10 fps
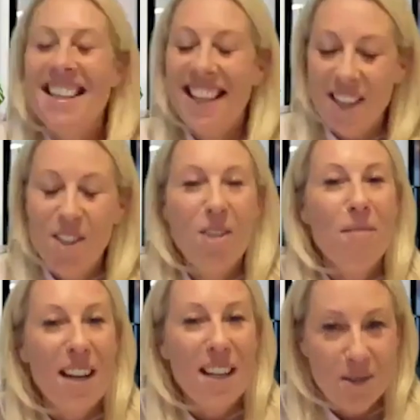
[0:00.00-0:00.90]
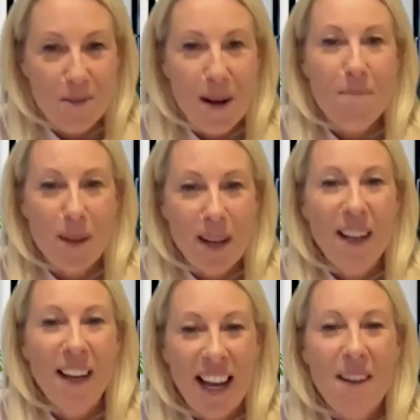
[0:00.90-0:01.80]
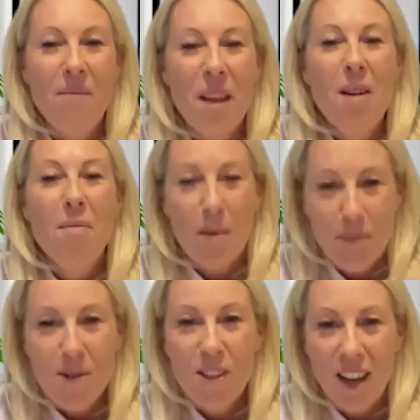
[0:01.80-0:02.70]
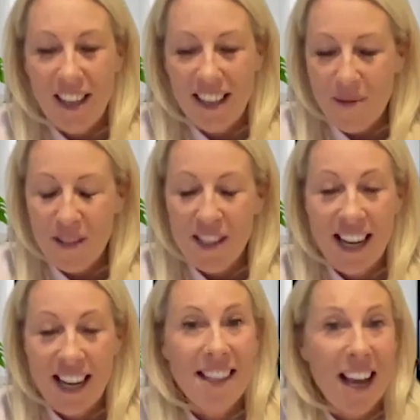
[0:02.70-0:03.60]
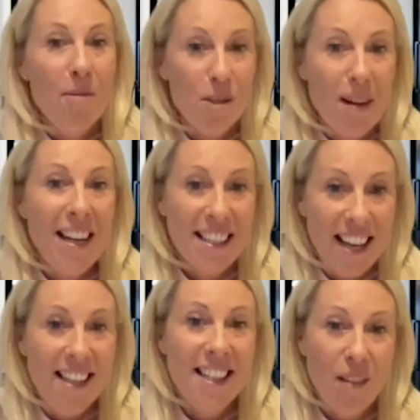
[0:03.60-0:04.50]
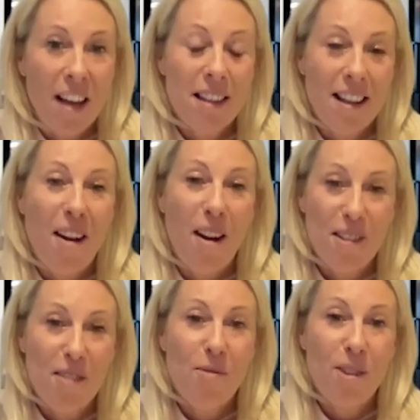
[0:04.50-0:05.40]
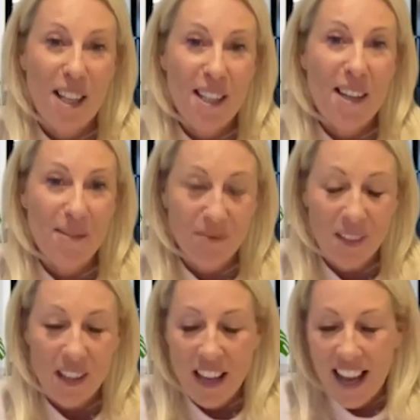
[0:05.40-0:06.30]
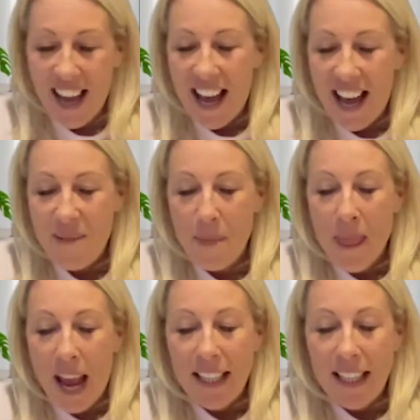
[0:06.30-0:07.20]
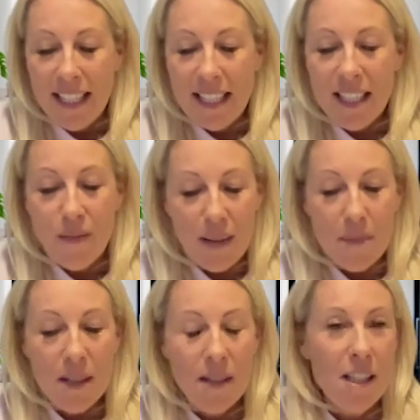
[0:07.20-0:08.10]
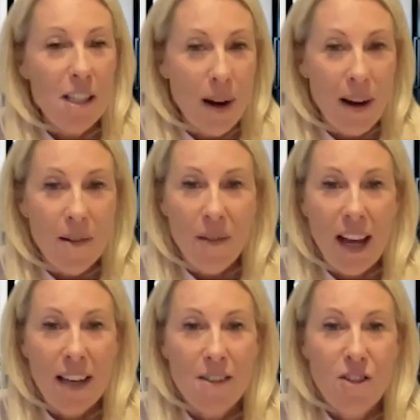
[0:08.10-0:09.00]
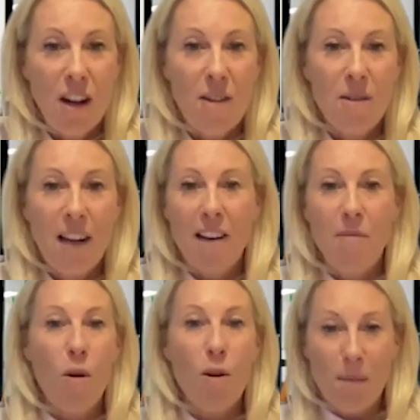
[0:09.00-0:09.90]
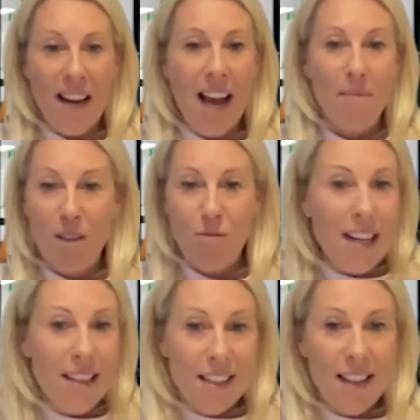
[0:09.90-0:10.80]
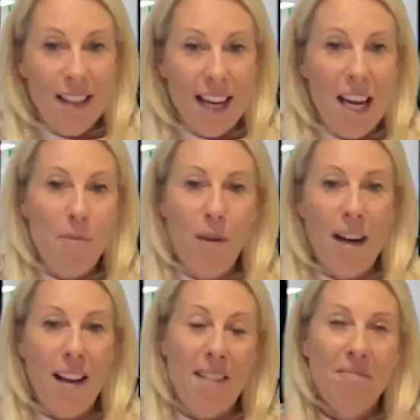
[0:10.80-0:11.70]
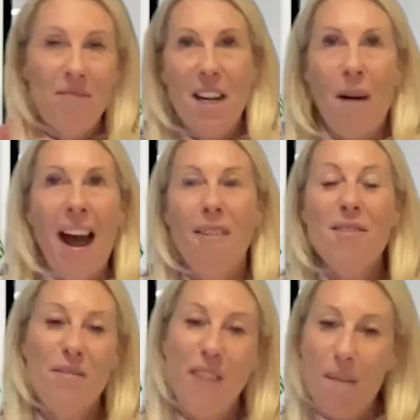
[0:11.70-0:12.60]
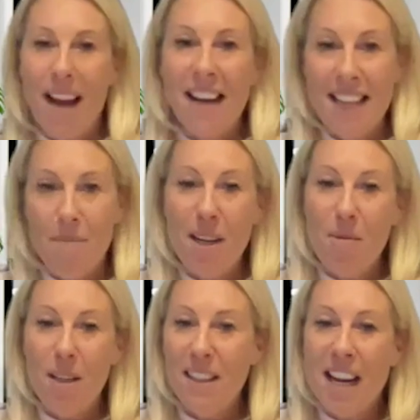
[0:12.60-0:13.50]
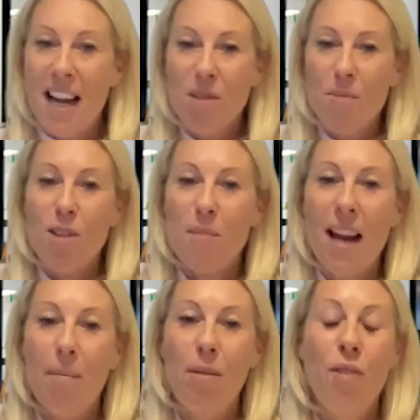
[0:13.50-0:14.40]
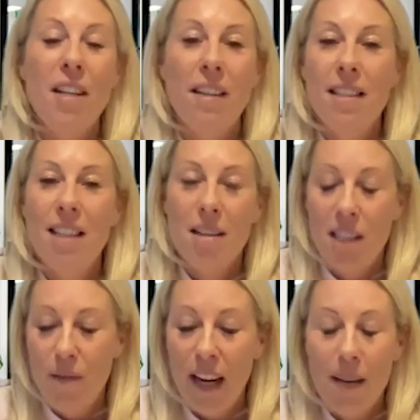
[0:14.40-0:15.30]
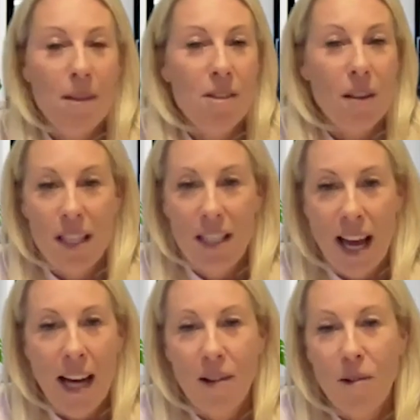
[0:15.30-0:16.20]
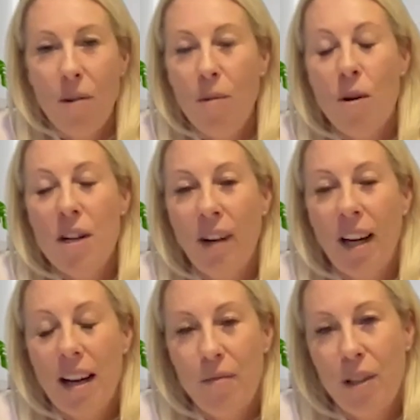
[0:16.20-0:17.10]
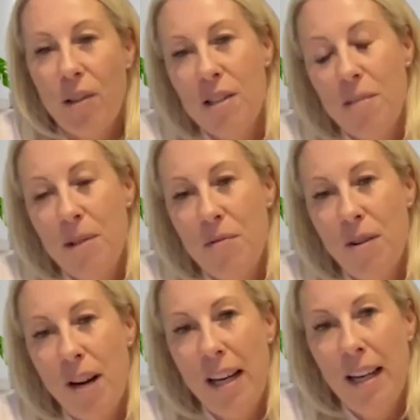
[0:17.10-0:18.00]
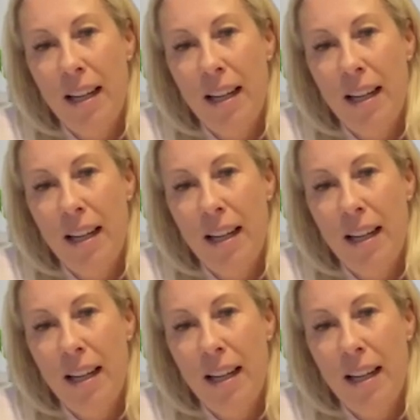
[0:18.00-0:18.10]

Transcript: think there's too many to remember, but certainly that one sticks out, which makes sense if that's at the heart of what you do. And latest developments at Sprout then. So kind of what's been happening recently? We're out of that pandemic world now. So what's been happening recently in terms of developments on the tech or what you're looking at for customers, Roy?